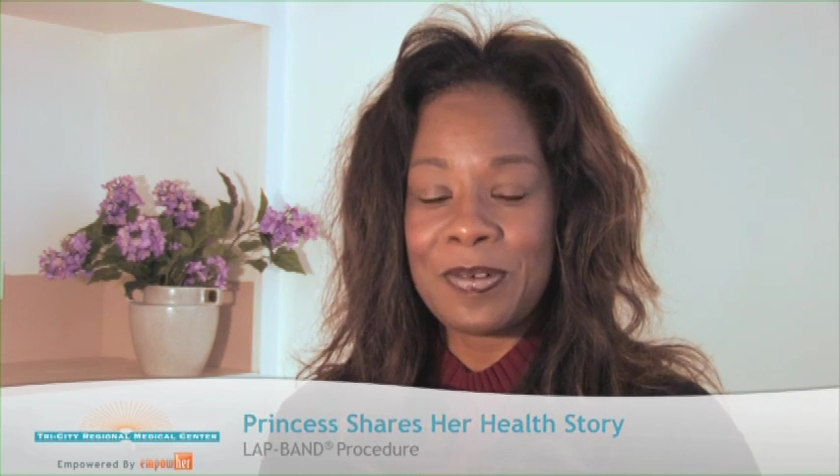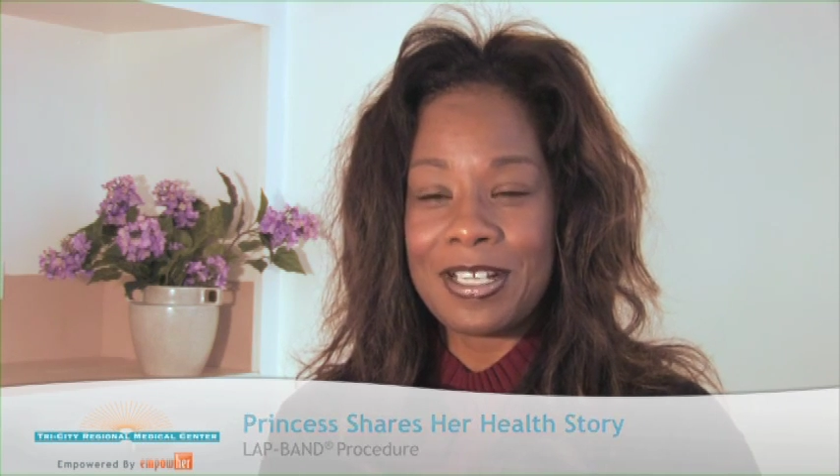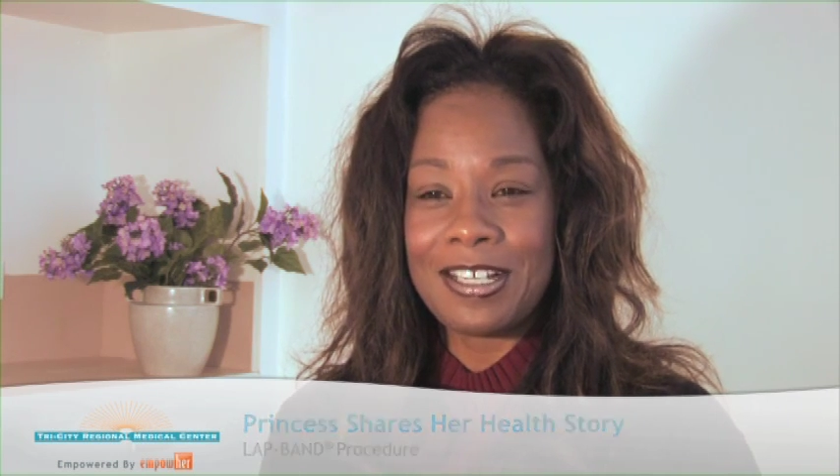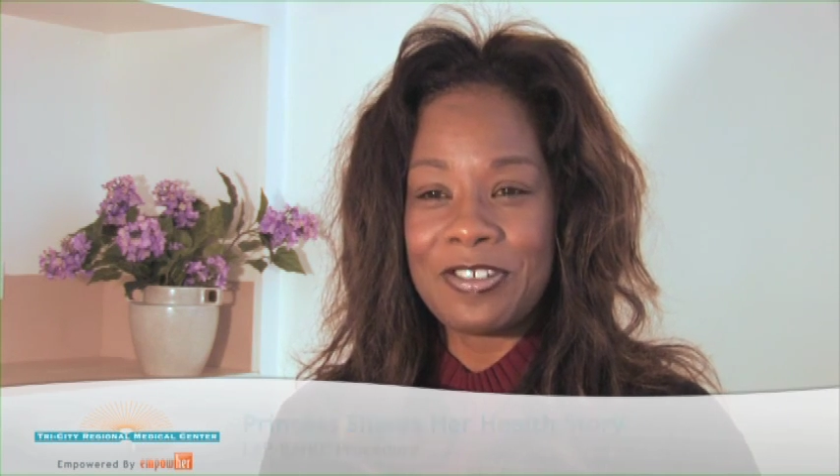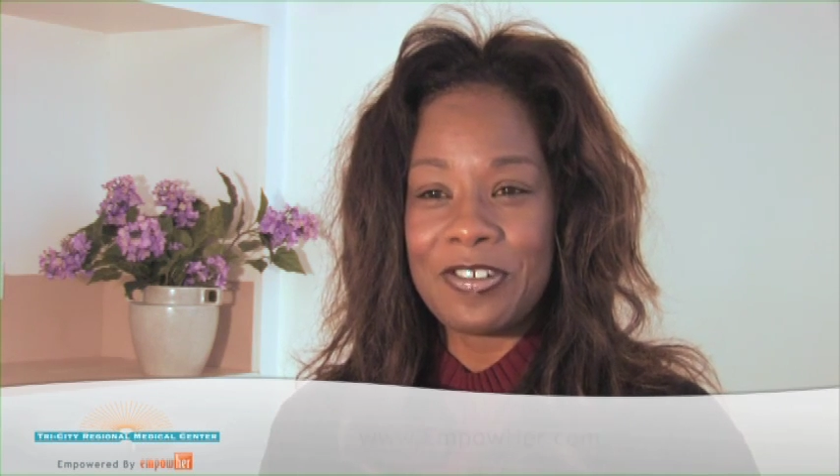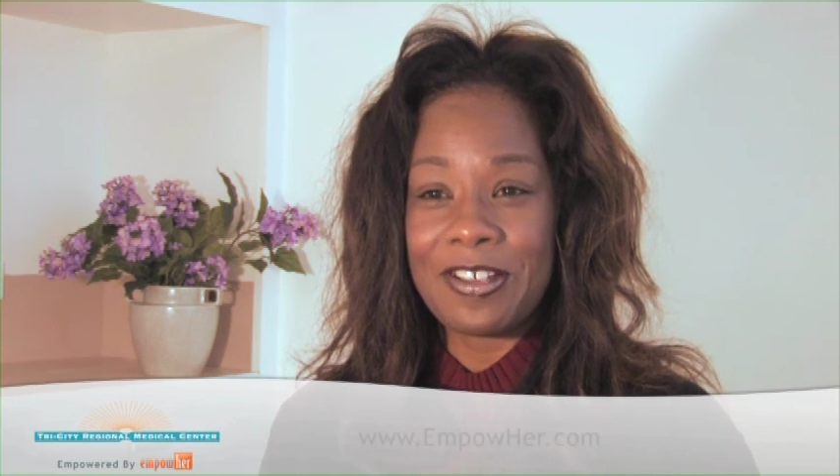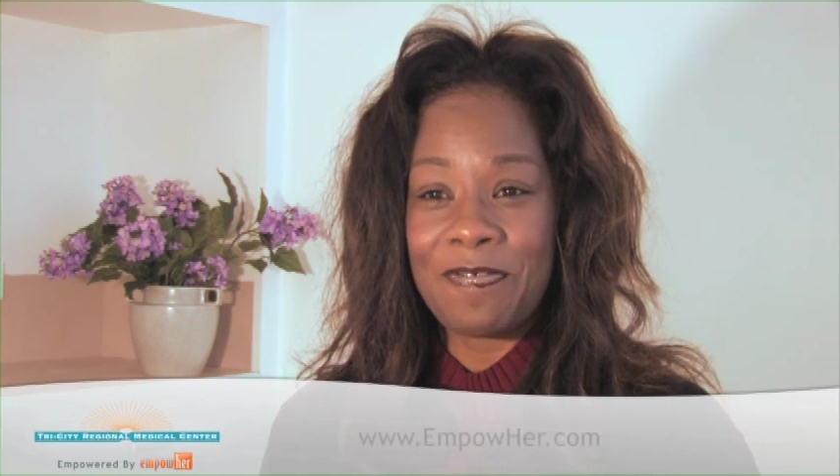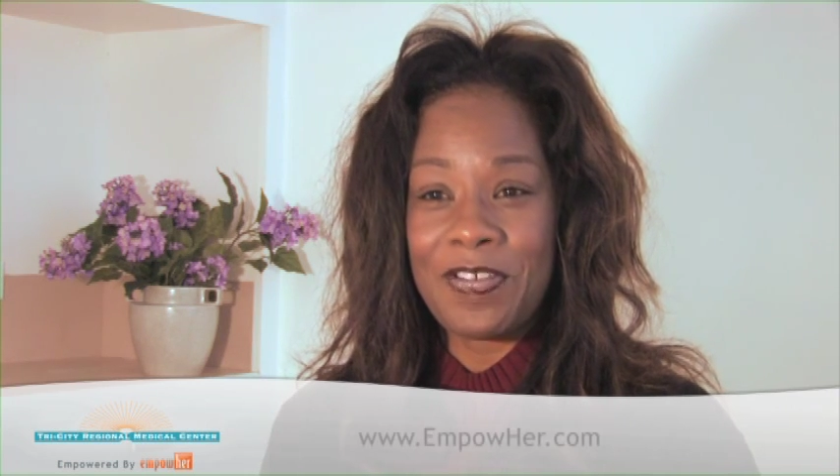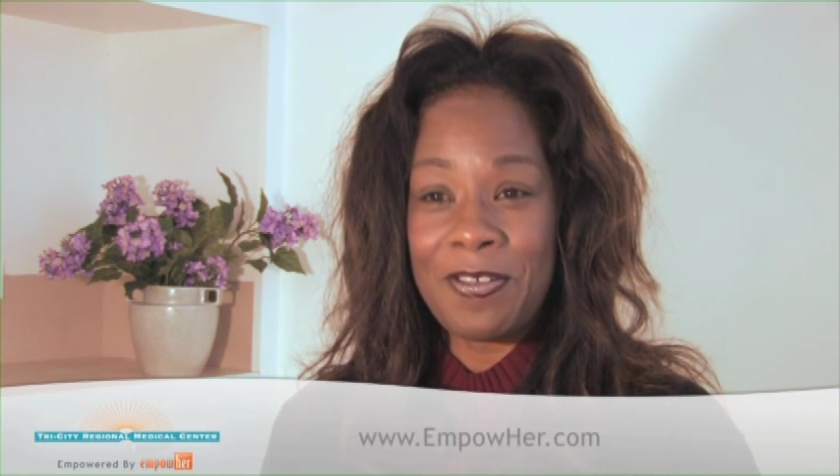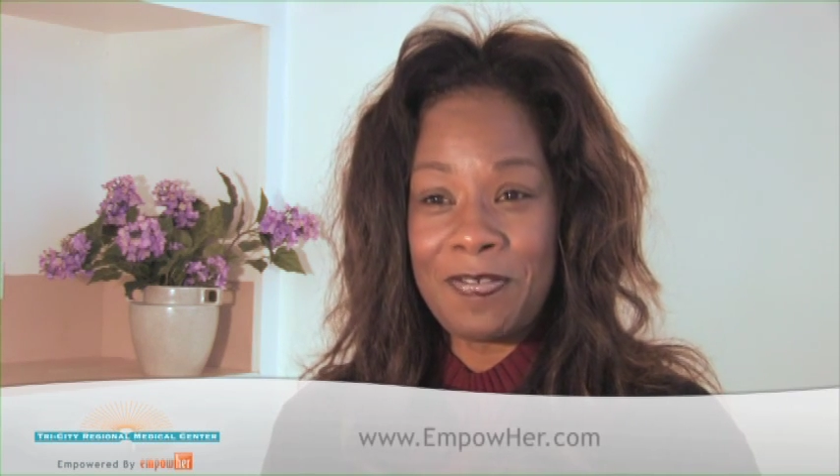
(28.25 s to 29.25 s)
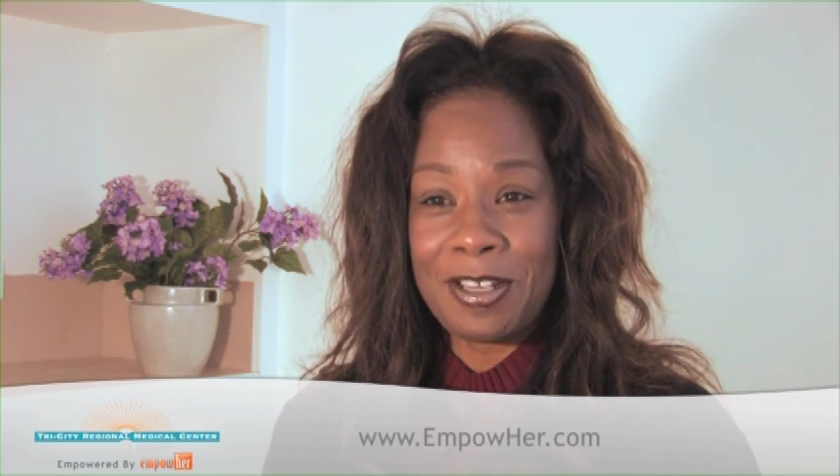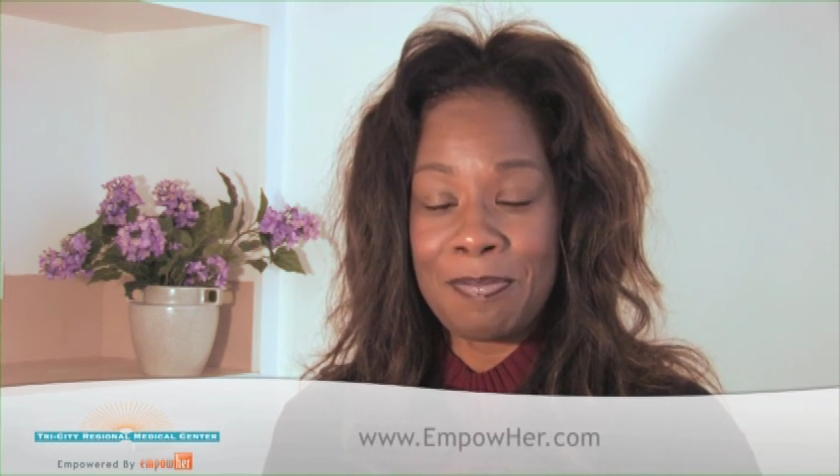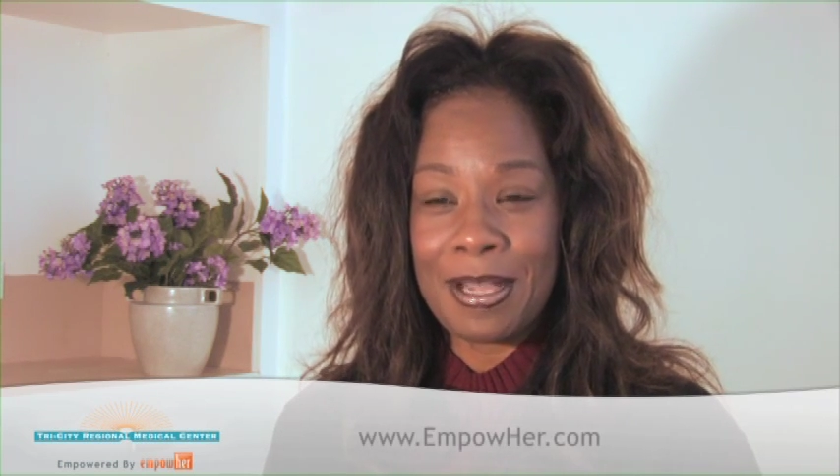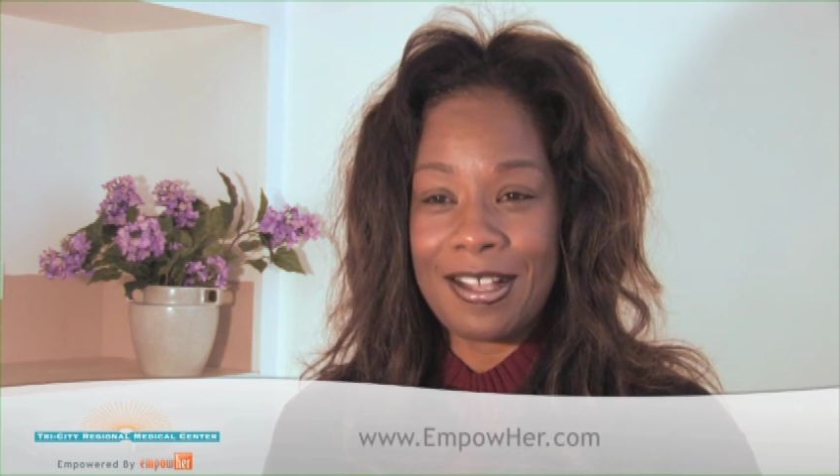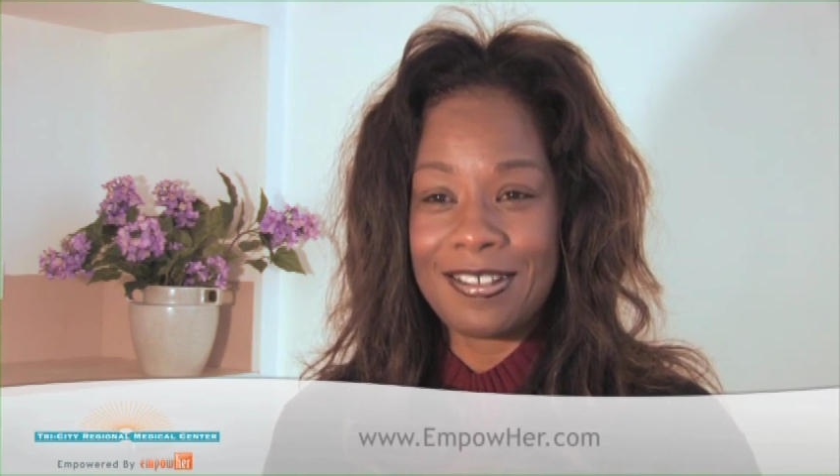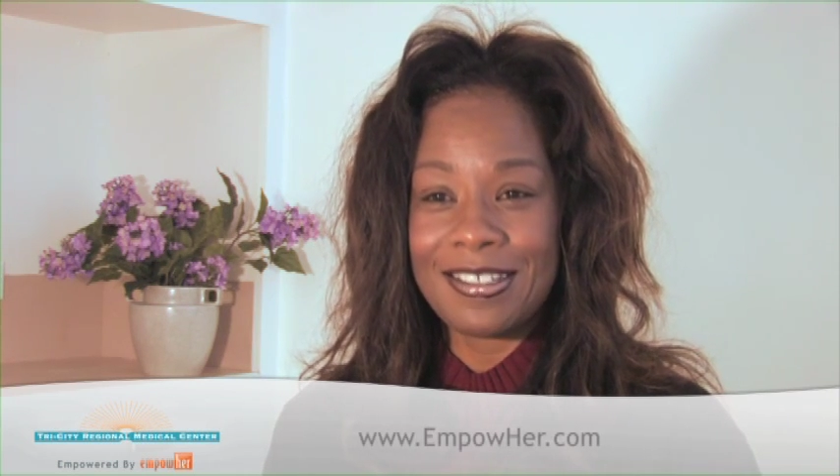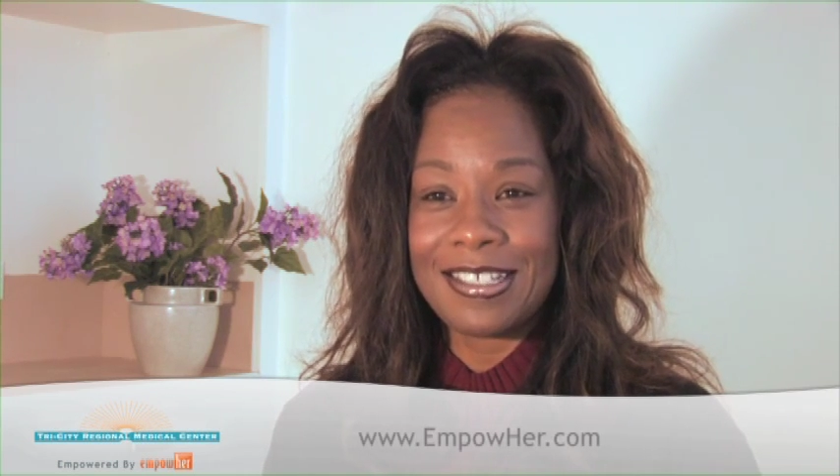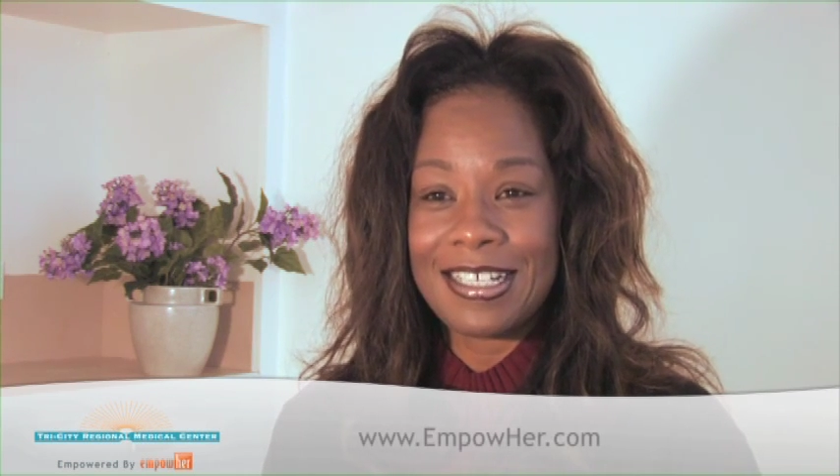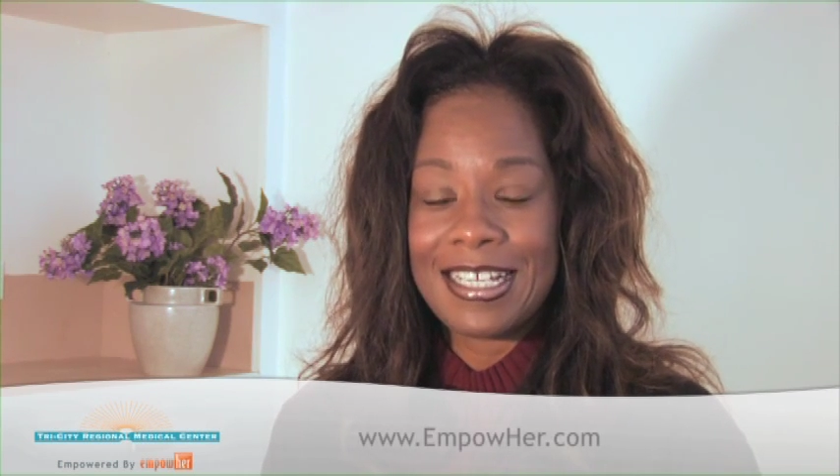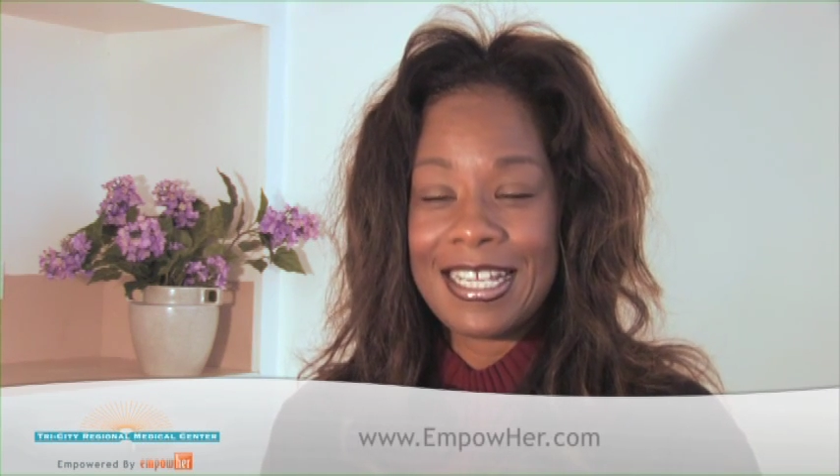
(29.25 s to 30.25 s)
150 pounds,